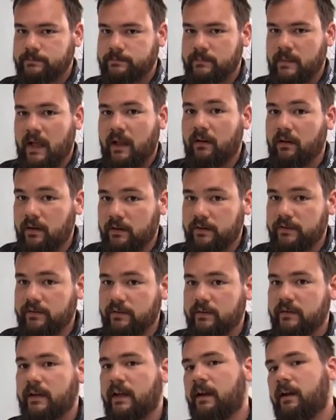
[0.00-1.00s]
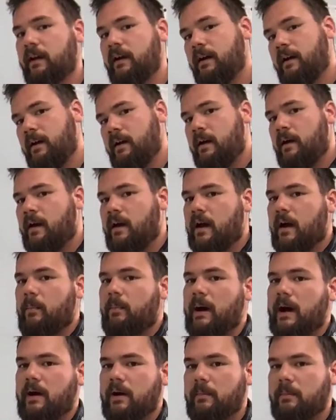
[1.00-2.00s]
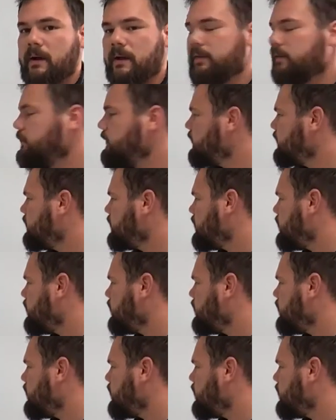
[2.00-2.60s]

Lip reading: How long does it take? About a month to